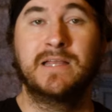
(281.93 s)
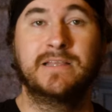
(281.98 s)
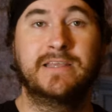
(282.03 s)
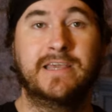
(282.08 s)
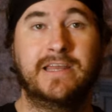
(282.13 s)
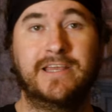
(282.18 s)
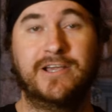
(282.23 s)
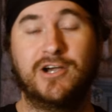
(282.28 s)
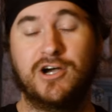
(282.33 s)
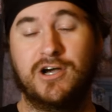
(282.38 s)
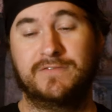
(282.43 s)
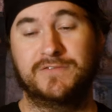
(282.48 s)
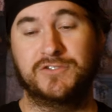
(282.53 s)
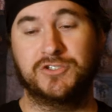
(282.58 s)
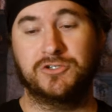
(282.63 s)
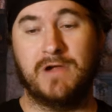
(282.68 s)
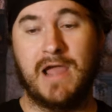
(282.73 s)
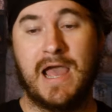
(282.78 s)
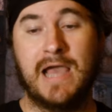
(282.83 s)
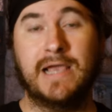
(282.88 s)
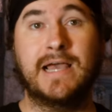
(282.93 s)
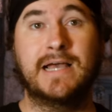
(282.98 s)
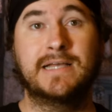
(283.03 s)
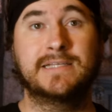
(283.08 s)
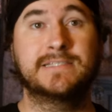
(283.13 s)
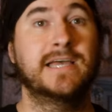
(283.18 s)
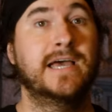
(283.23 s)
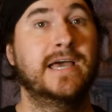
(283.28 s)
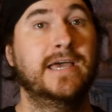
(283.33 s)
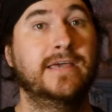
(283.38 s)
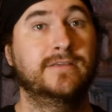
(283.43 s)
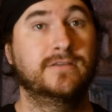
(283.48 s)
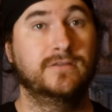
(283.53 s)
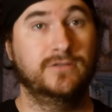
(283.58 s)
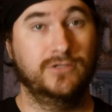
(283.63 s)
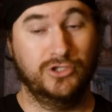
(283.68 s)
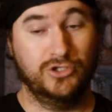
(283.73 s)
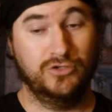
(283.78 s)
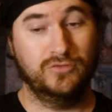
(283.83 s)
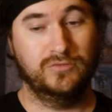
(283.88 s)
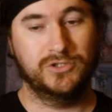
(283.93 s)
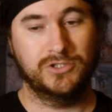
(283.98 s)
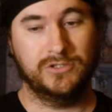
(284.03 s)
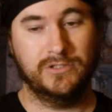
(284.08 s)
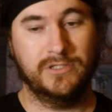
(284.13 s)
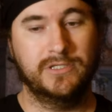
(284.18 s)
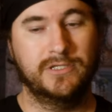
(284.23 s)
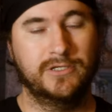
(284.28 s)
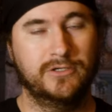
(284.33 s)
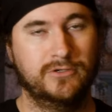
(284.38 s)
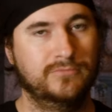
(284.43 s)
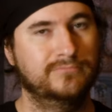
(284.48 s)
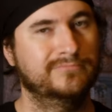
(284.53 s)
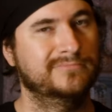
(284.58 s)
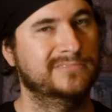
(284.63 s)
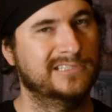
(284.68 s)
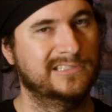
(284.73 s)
getting off track as I usually do.